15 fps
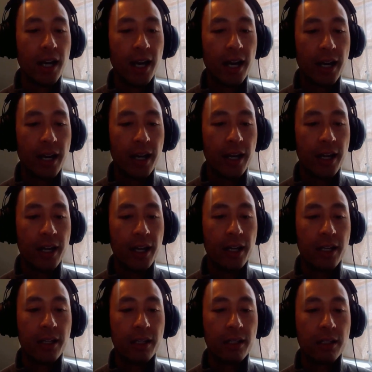
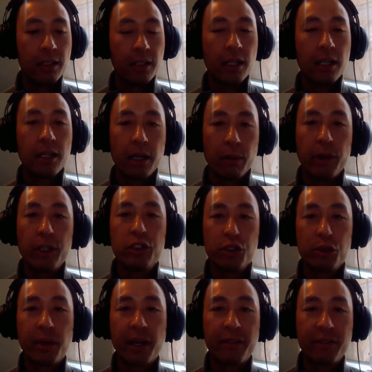I went
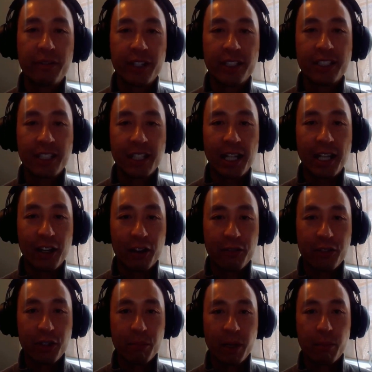through my first
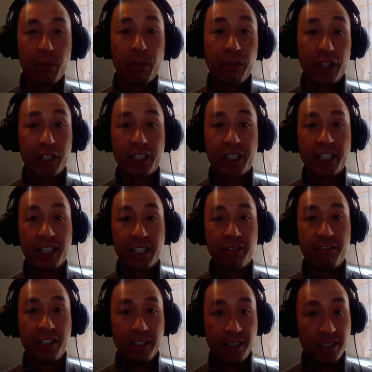layoff in my professional
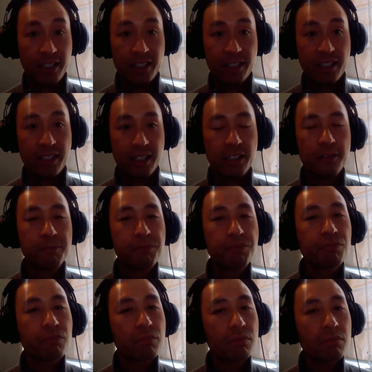career this year.
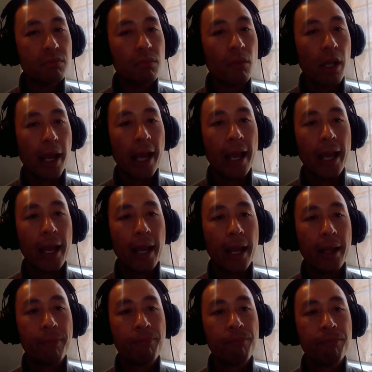
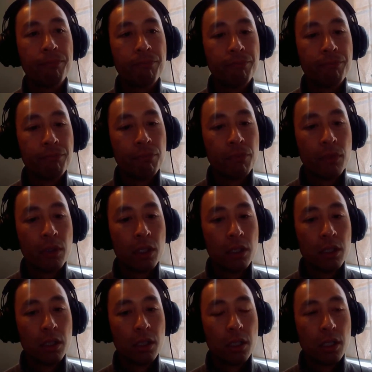And
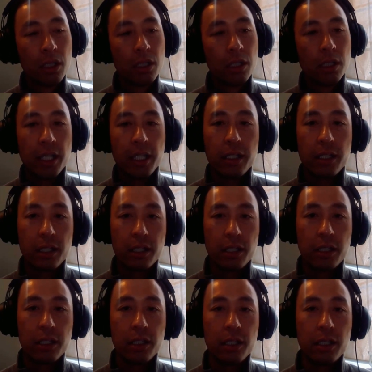it
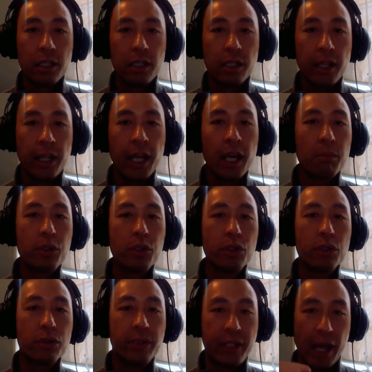helped
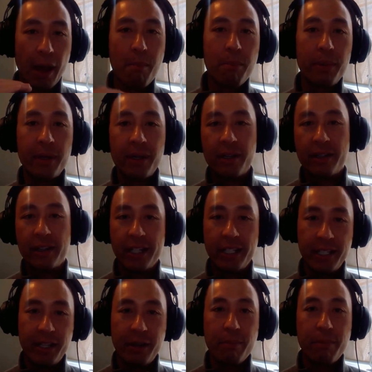to damper
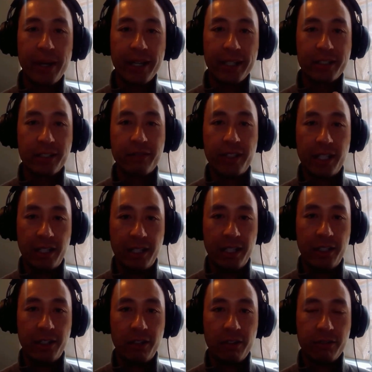any impacts of that
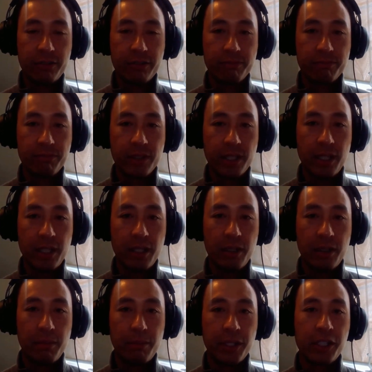layoff
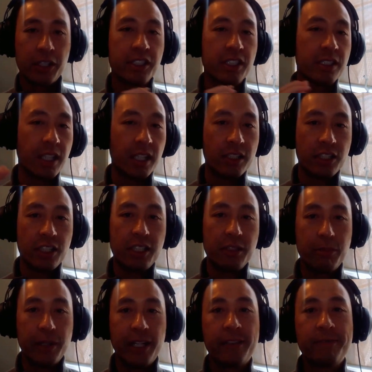because essentially
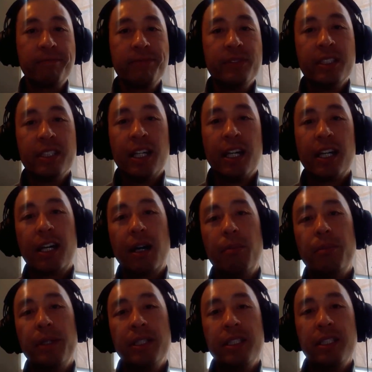when a
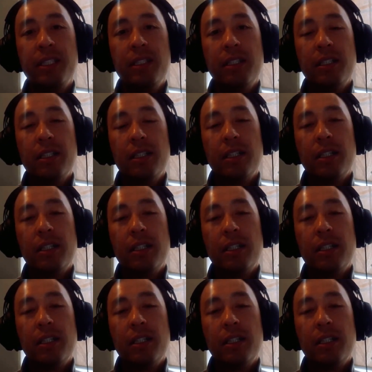company